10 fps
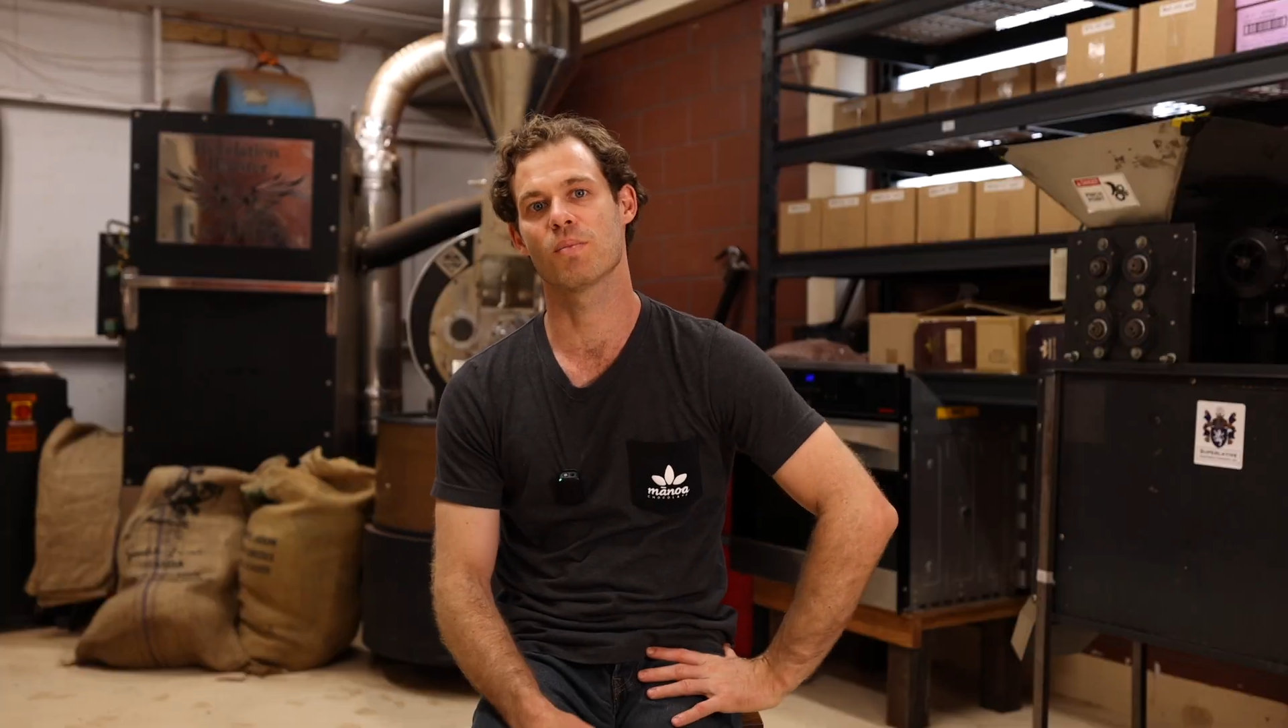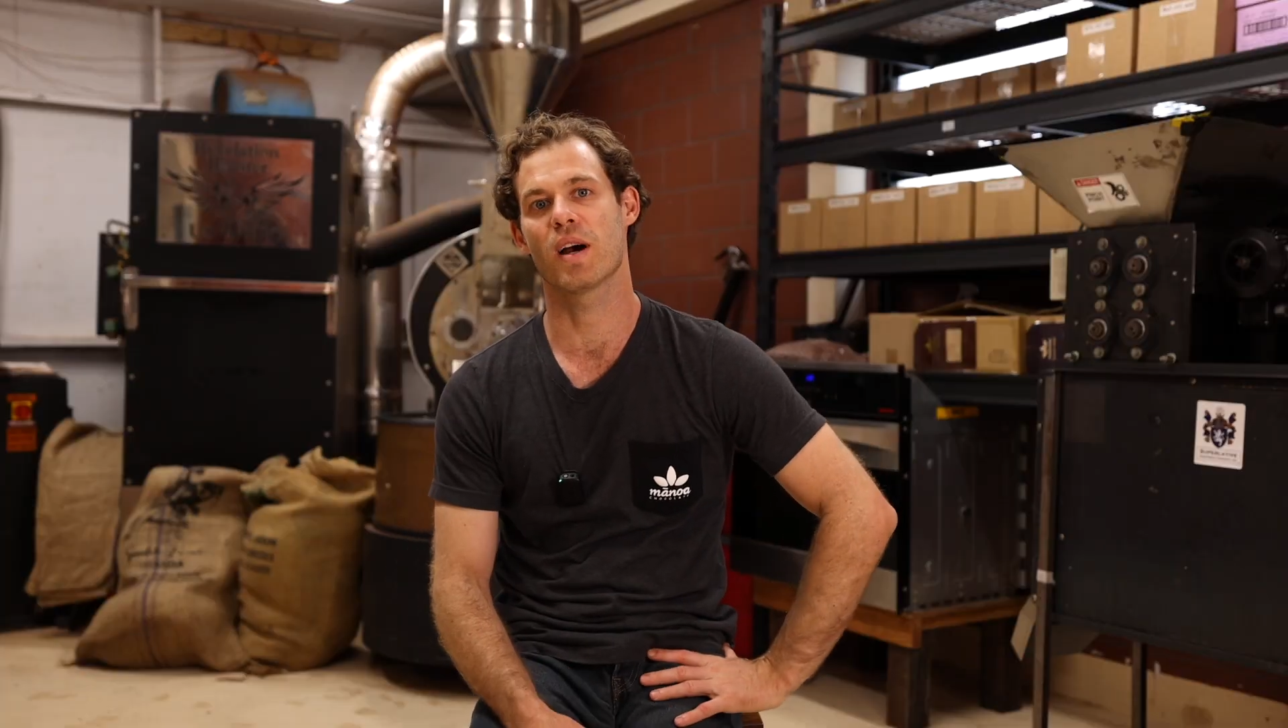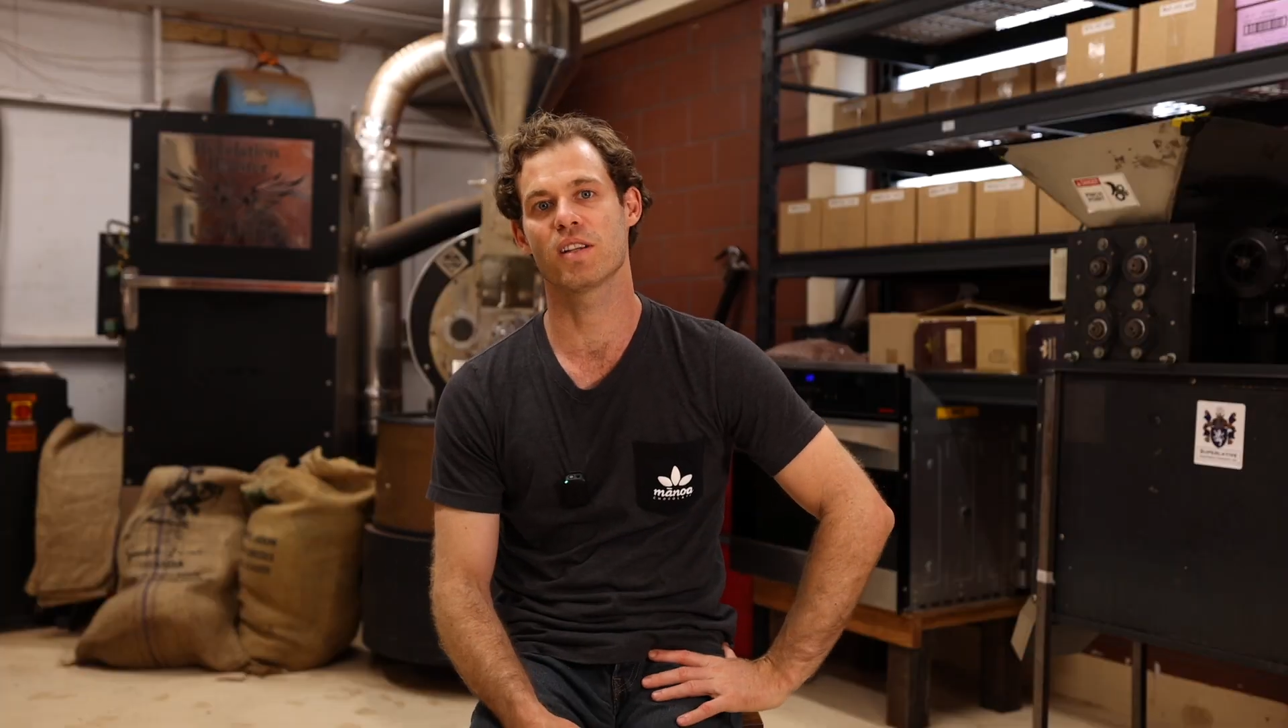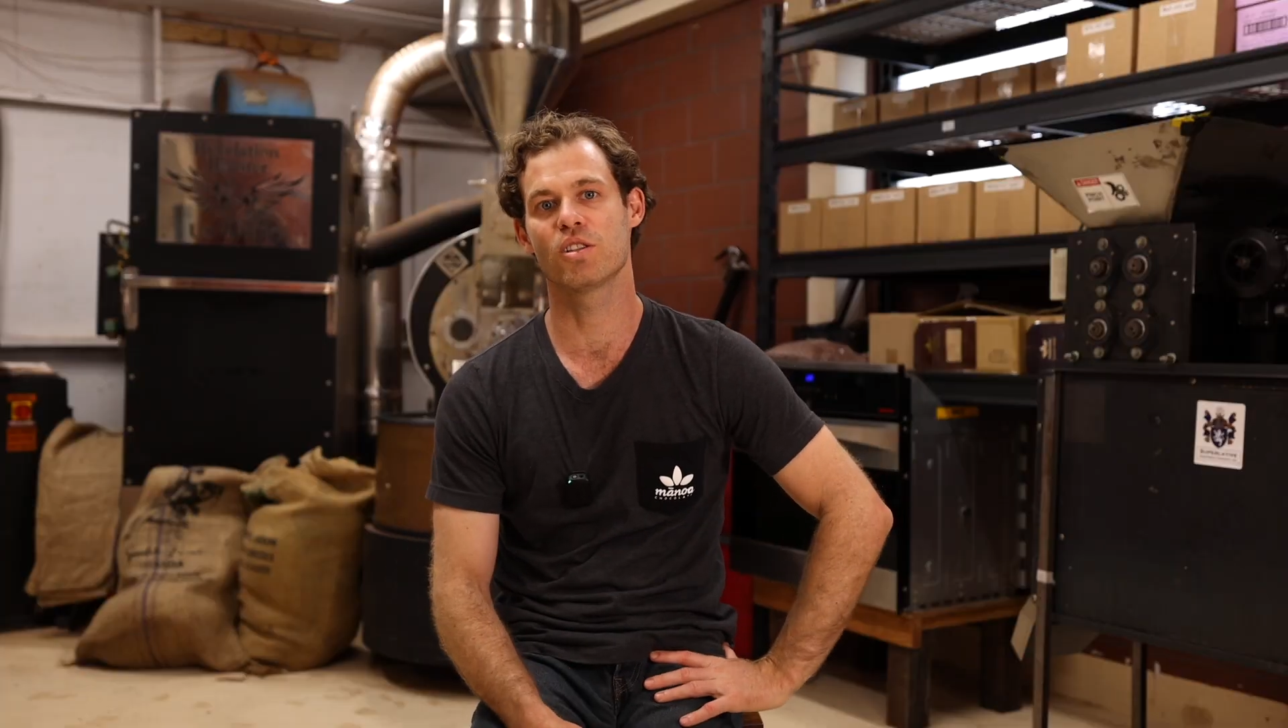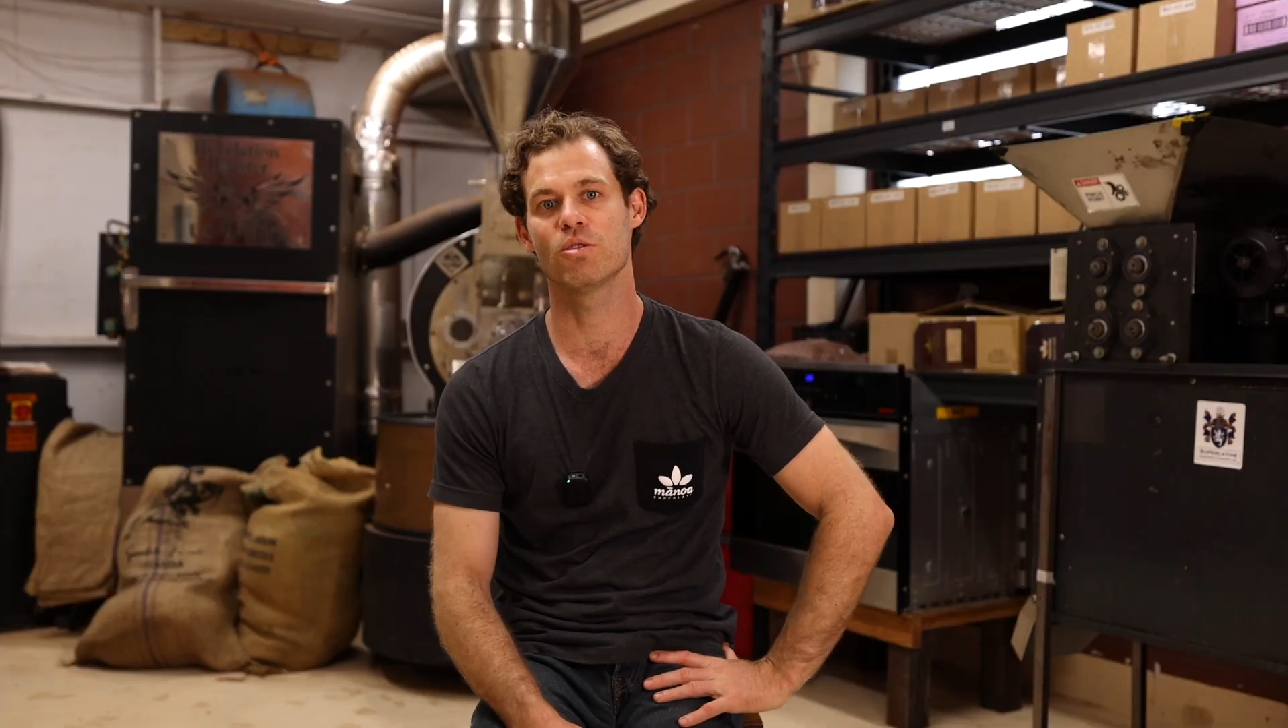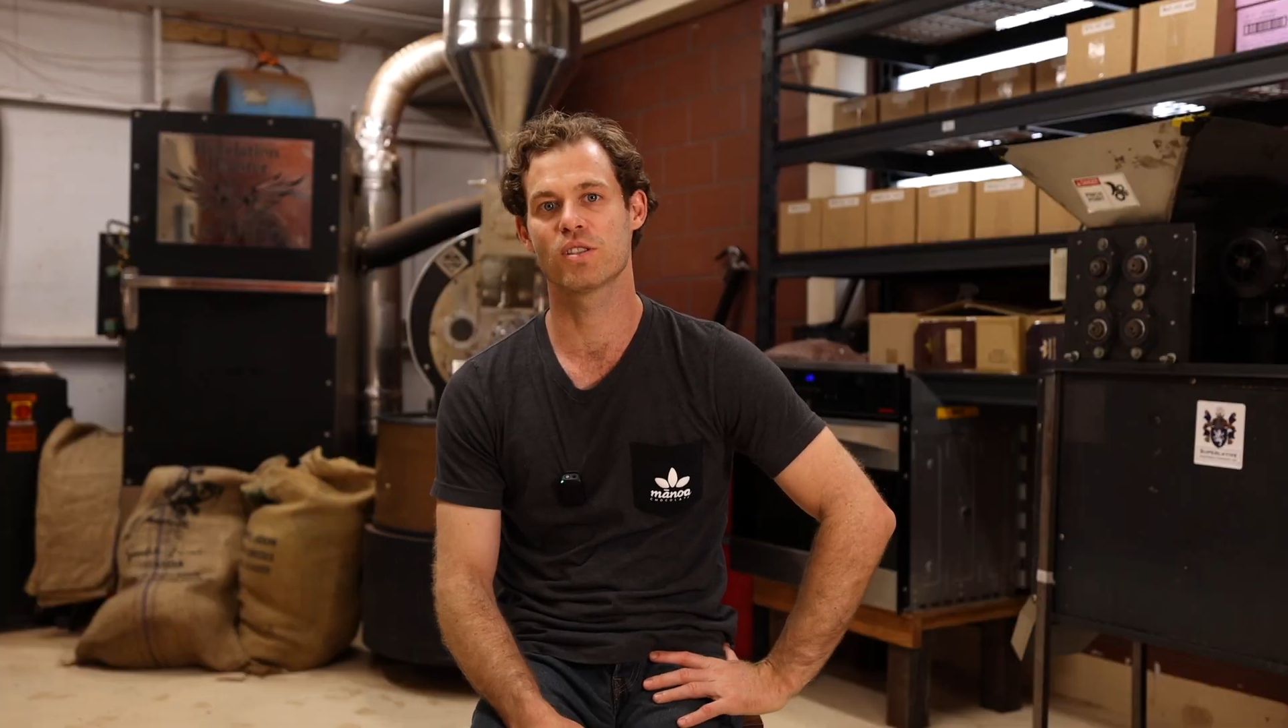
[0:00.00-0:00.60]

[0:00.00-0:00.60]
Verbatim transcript: my two